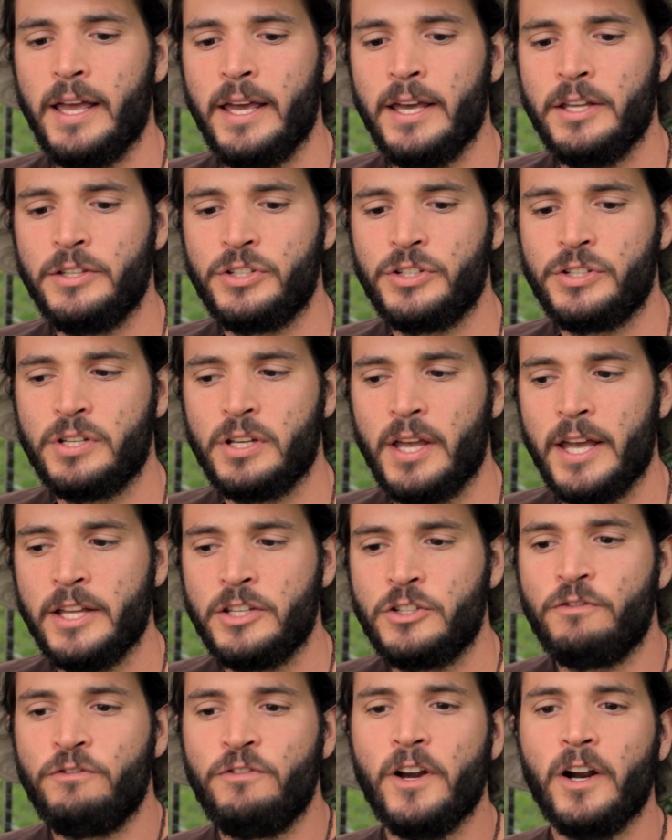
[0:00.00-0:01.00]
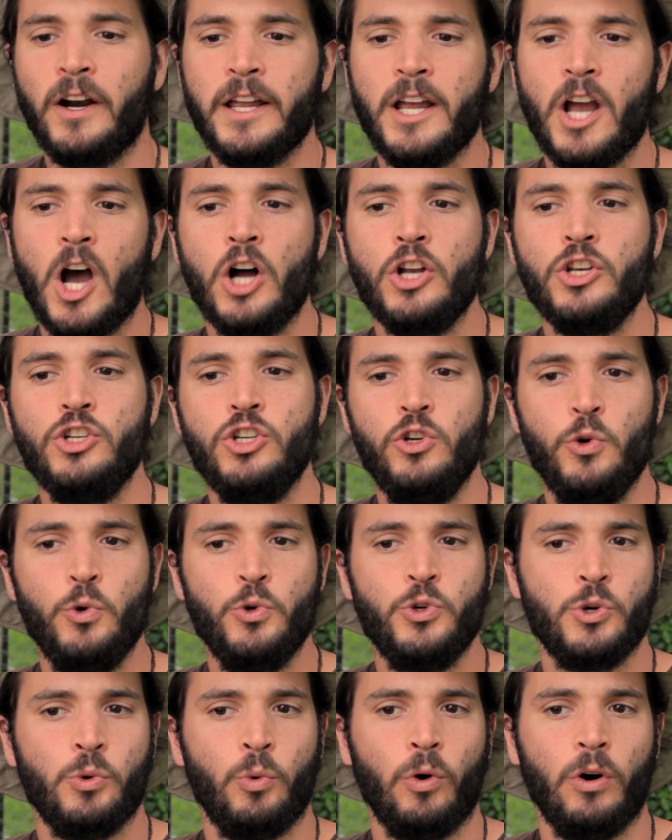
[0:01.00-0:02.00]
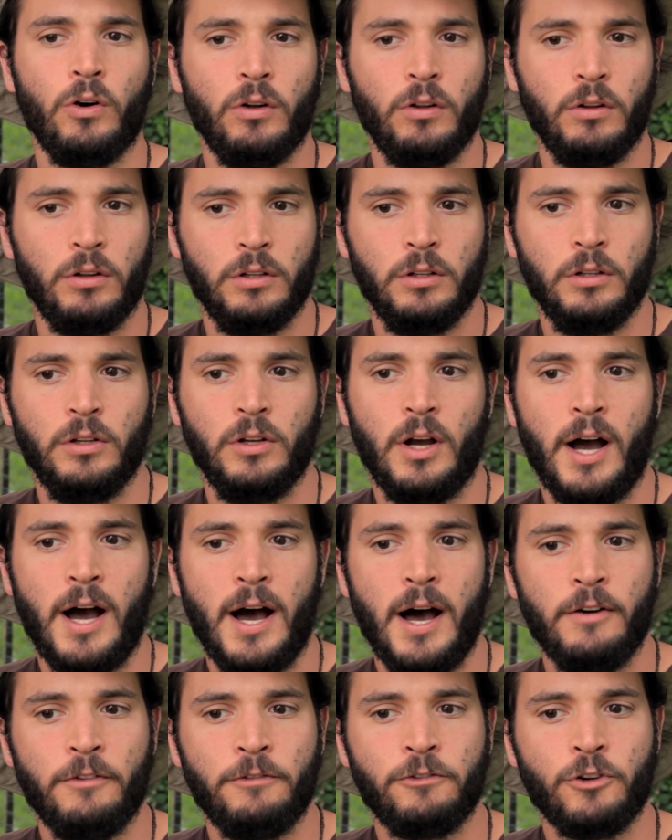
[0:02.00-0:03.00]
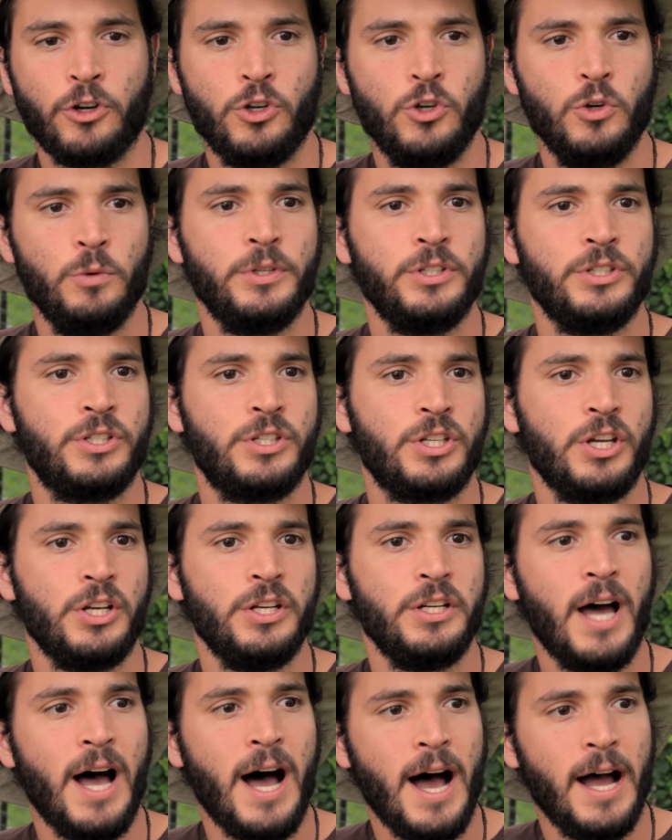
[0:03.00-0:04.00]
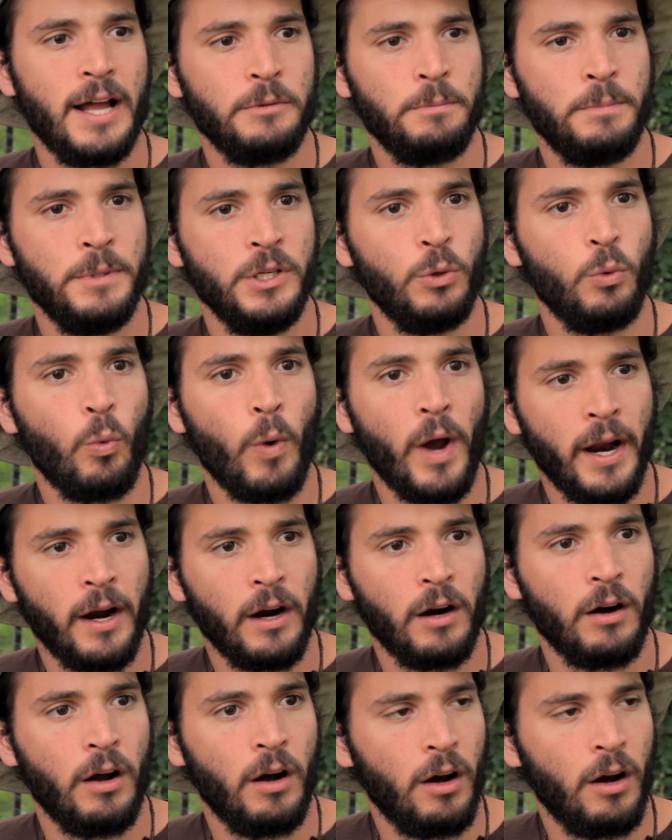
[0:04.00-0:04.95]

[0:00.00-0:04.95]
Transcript: It's very unusual for humans to not be aware